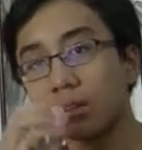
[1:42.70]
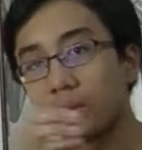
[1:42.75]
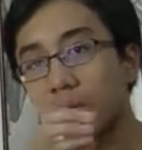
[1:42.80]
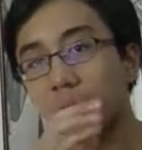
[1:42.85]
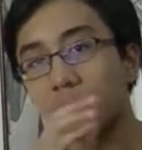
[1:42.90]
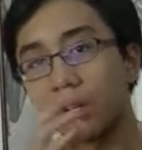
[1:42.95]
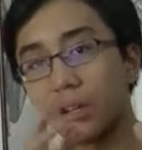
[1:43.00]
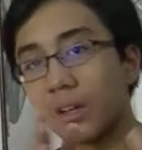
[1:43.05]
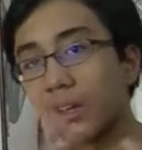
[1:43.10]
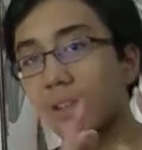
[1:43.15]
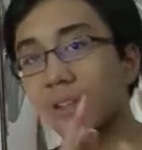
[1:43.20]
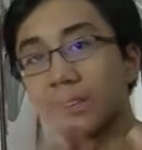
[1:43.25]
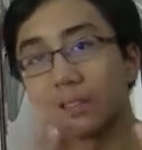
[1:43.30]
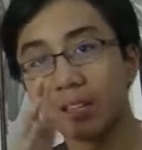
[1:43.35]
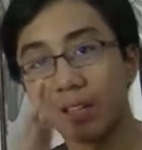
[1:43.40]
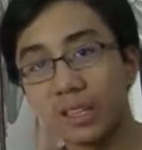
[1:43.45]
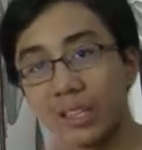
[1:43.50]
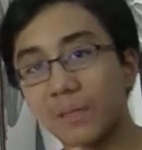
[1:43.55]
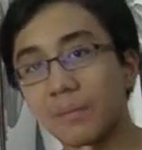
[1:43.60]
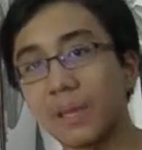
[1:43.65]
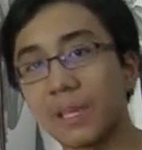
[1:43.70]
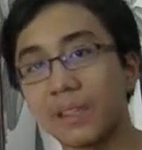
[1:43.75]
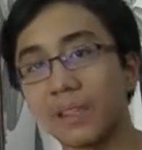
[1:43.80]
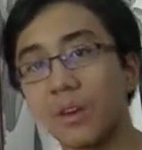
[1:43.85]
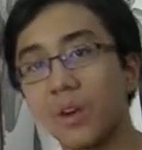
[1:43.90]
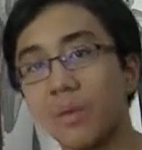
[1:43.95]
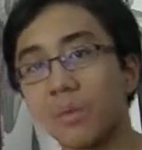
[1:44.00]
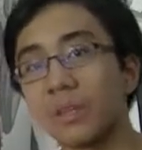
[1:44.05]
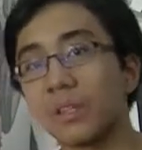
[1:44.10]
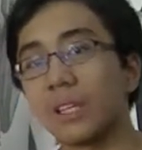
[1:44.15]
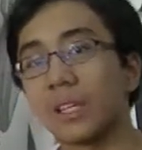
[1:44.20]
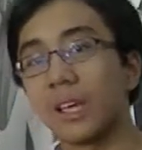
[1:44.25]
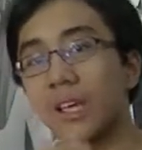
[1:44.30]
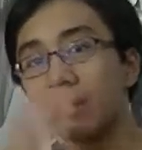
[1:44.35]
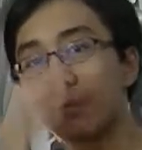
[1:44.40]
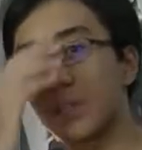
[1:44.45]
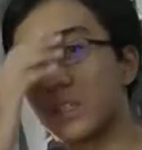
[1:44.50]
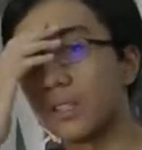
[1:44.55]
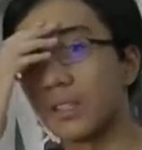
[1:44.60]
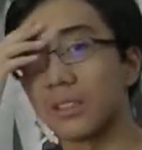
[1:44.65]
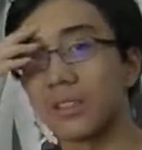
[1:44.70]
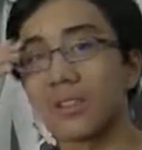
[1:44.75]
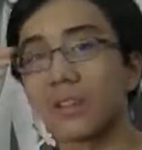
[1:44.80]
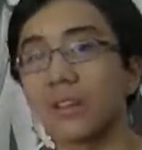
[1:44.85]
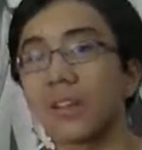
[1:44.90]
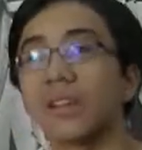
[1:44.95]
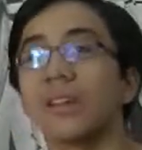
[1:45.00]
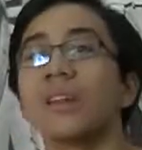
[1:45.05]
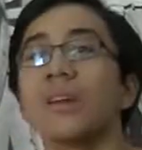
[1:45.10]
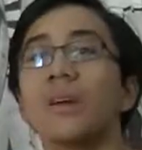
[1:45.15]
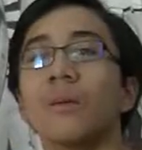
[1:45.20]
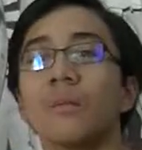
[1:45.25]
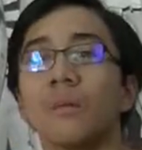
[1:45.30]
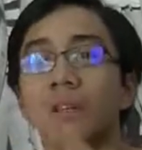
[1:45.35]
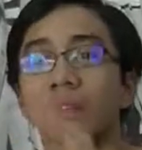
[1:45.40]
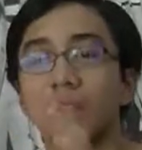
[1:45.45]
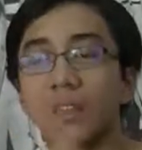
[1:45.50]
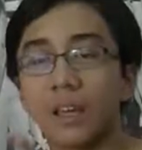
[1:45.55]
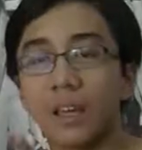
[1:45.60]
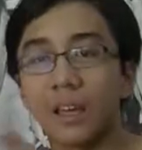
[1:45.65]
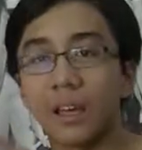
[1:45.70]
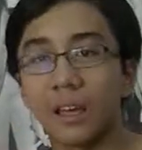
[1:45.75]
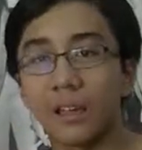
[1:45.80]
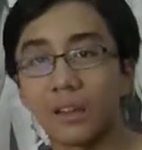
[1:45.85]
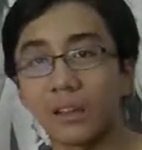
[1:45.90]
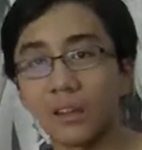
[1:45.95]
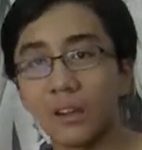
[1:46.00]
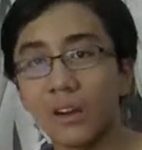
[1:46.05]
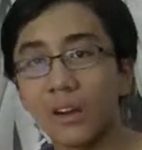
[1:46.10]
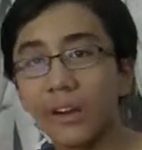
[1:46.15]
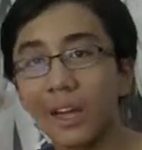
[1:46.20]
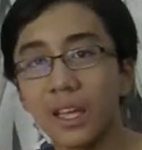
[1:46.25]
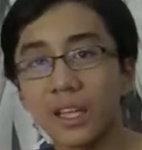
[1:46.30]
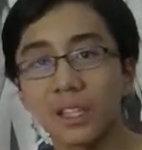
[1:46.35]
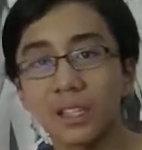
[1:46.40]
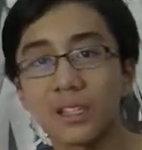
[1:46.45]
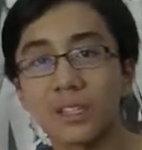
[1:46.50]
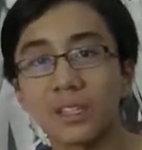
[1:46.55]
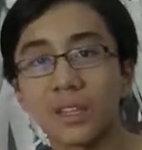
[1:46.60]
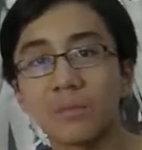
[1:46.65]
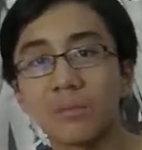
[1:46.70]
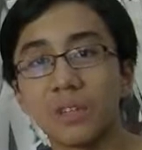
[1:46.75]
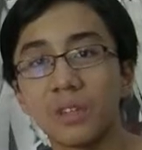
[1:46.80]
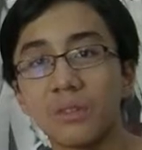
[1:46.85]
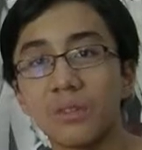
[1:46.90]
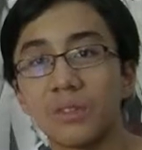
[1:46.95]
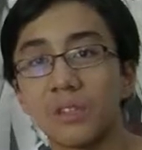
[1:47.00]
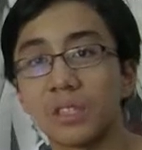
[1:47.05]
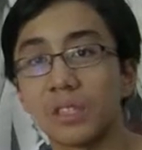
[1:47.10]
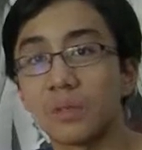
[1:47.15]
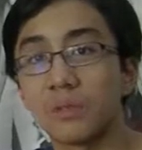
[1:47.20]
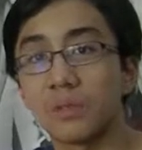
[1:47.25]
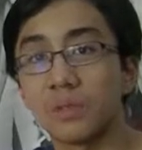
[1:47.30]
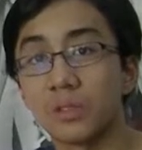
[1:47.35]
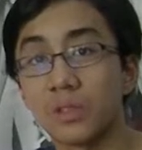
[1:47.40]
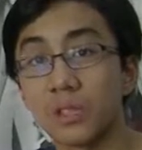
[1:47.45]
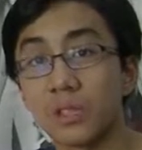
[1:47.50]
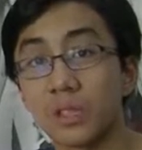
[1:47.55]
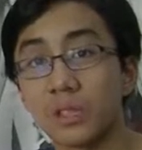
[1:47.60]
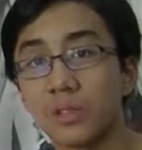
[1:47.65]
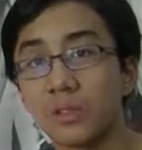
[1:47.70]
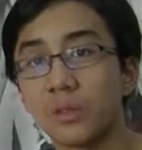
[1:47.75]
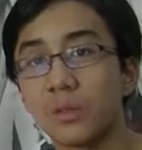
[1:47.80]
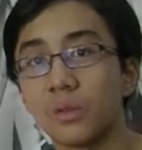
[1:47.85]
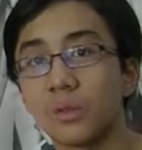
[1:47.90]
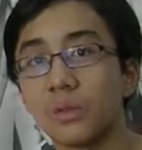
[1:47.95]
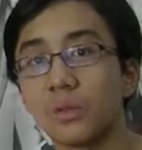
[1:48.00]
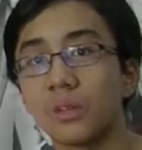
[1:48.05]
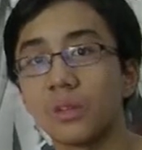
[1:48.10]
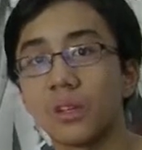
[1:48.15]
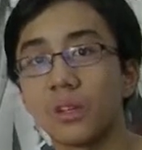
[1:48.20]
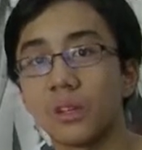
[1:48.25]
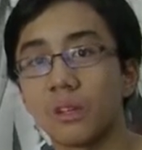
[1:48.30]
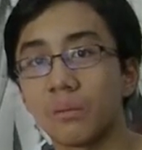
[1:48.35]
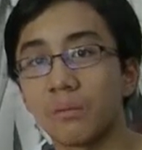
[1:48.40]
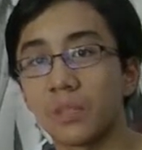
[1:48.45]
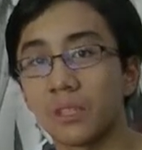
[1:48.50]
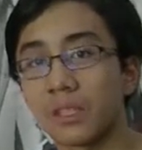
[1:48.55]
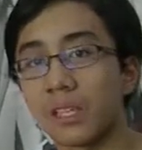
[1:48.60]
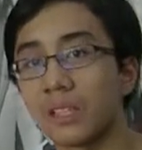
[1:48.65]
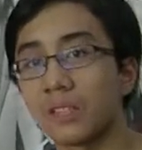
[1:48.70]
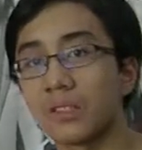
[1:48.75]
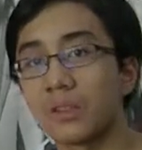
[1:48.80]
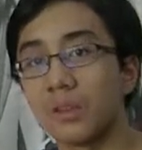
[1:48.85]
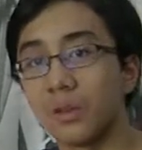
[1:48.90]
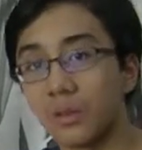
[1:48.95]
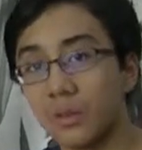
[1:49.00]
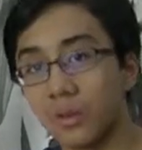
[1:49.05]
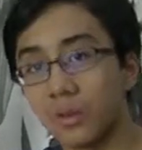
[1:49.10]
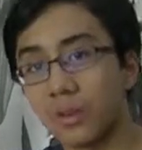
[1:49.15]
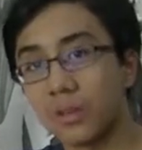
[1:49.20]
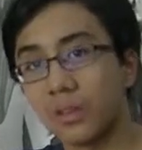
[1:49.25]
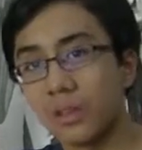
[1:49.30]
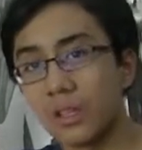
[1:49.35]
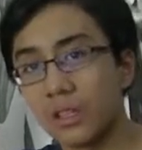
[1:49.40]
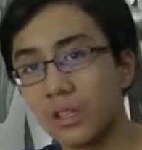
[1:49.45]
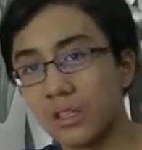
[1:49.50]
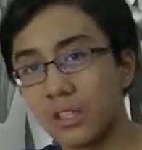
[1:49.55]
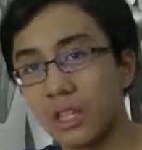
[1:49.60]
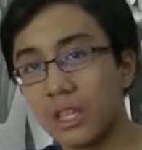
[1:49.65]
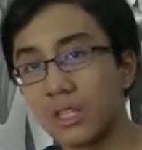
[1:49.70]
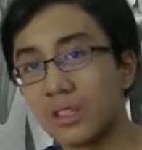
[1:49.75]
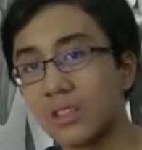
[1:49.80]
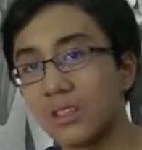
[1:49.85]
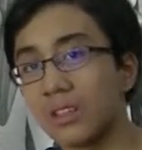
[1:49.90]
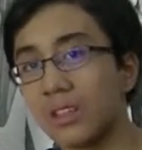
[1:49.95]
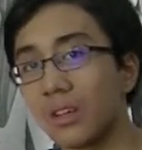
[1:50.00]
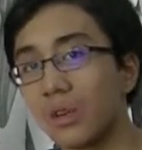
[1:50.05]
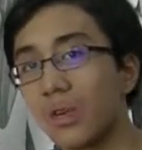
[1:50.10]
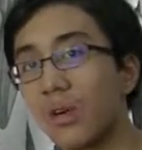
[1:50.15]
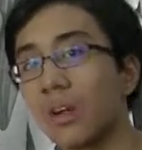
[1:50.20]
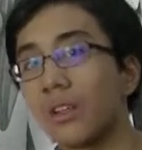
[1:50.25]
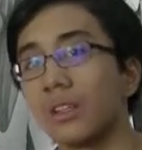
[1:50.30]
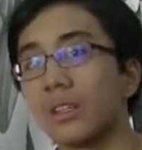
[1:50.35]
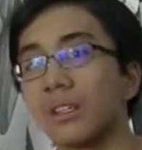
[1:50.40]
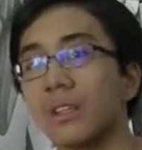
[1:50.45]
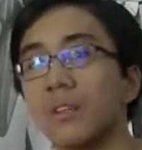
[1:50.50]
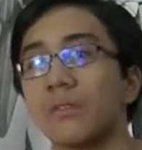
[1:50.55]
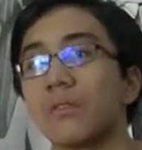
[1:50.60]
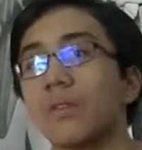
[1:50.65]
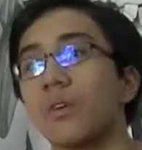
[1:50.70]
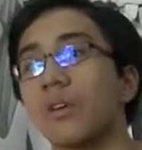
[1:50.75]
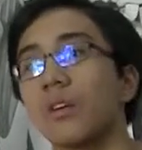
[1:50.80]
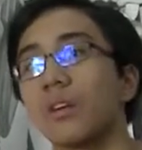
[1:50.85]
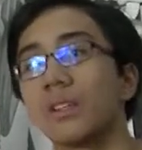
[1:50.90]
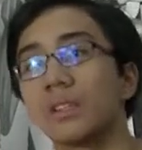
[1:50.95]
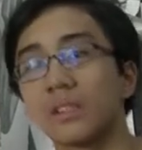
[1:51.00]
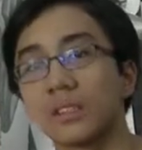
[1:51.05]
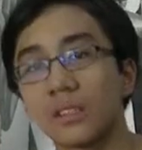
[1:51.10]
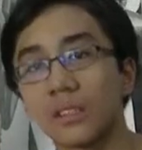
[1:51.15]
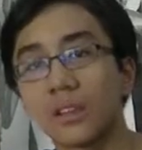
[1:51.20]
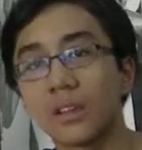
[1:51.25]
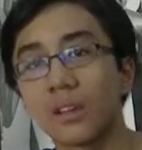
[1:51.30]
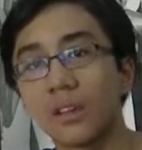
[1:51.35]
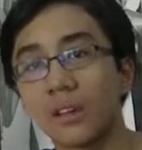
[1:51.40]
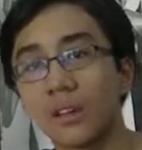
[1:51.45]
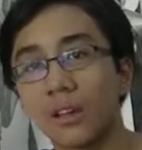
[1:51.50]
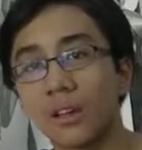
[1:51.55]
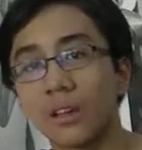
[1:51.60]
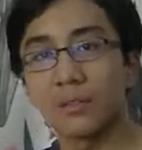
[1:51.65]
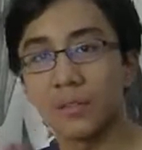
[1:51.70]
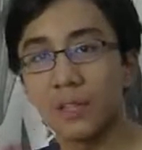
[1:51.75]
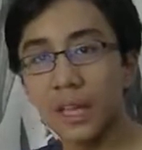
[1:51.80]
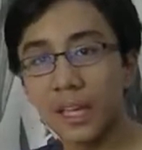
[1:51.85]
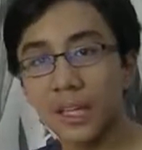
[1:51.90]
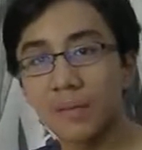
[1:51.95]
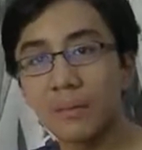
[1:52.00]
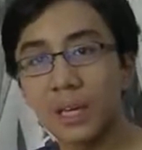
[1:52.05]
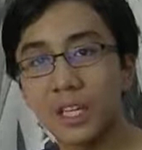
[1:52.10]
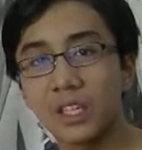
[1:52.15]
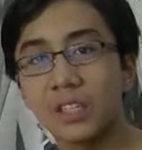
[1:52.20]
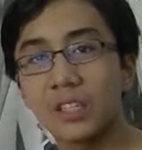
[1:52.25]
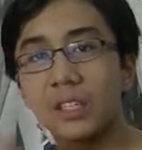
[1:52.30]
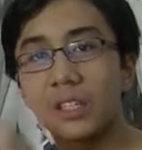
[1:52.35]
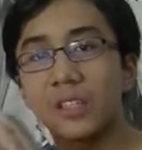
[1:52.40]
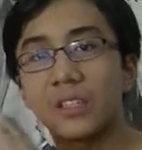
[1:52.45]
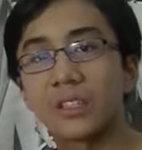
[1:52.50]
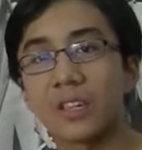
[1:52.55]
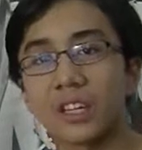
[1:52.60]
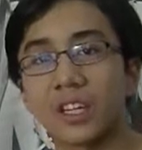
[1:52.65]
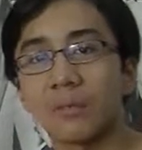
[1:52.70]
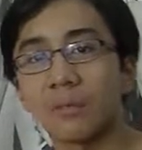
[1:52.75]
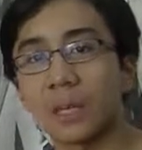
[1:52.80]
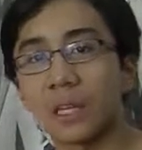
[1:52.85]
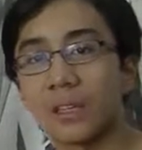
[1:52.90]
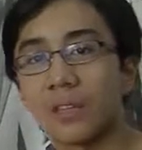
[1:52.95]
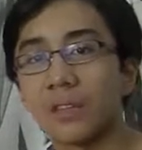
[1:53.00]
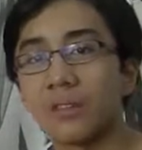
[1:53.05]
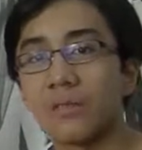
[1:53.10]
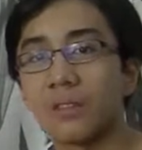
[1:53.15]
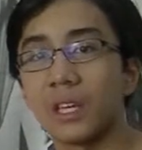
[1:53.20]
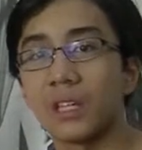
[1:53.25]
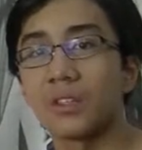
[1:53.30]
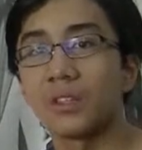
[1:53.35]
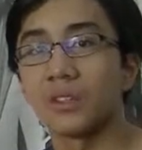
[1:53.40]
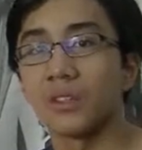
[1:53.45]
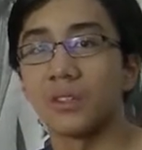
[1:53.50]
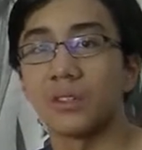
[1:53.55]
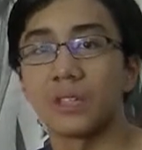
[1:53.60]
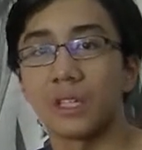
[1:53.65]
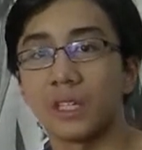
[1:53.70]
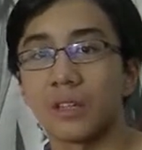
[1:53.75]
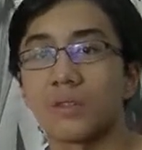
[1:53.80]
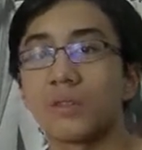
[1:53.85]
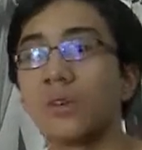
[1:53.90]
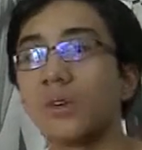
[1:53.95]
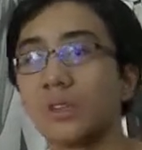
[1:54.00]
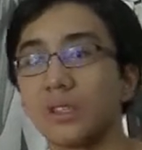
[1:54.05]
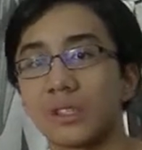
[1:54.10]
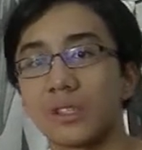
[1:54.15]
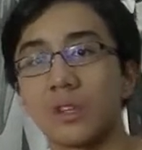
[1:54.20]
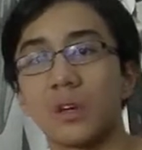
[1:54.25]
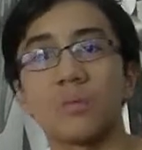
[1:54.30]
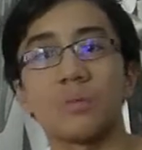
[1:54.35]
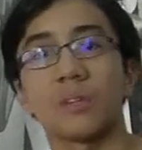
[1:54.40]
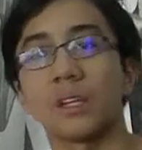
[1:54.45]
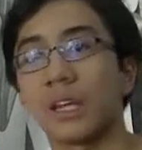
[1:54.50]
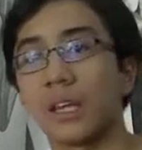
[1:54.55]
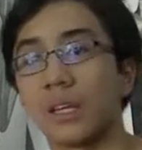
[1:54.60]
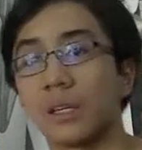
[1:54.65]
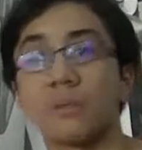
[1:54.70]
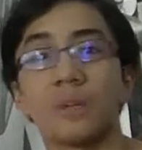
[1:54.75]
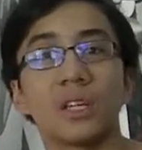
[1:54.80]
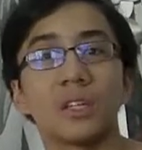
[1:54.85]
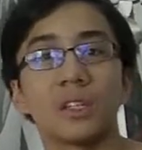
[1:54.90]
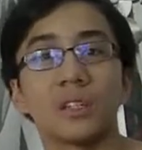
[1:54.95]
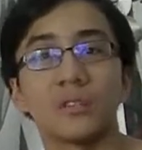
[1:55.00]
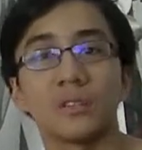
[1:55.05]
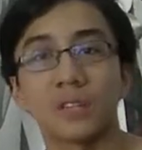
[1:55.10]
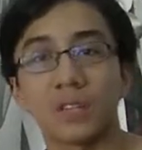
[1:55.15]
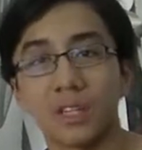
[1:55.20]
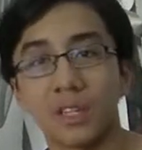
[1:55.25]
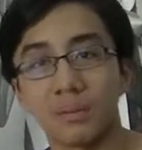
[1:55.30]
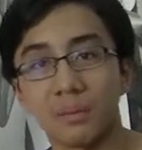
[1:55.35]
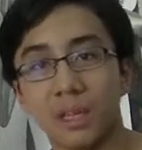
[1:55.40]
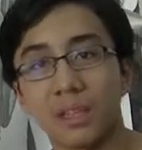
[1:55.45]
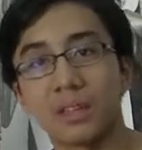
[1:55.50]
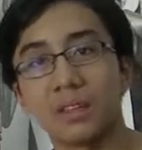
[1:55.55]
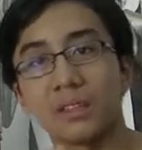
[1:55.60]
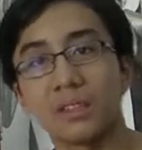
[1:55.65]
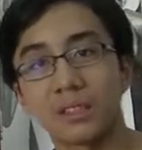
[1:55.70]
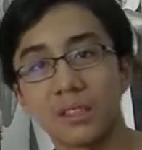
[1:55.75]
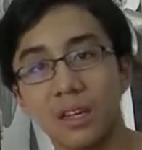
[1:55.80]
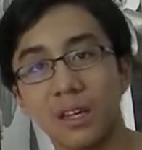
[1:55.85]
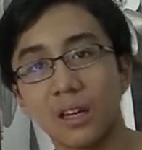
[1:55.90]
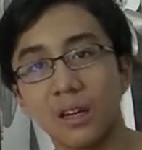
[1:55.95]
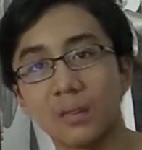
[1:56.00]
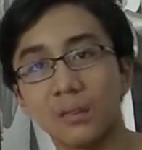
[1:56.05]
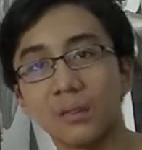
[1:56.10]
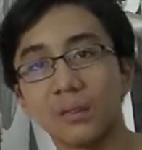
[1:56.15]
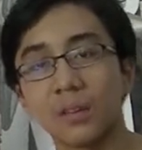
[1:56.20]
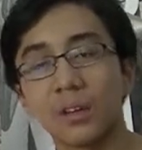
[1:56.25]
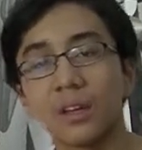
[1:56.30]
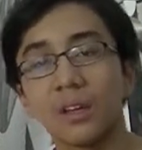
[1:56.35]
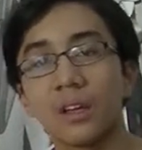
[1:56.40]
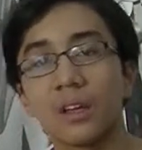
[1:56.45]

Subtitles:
what do you call it, Sonic Mania opening animation, sorry. But yeah, there are actually some differences between the two, besides the change in the quality, of course. The animation in Sonic Mania Adventures, and of course the opening animation of Sonic Mania itself,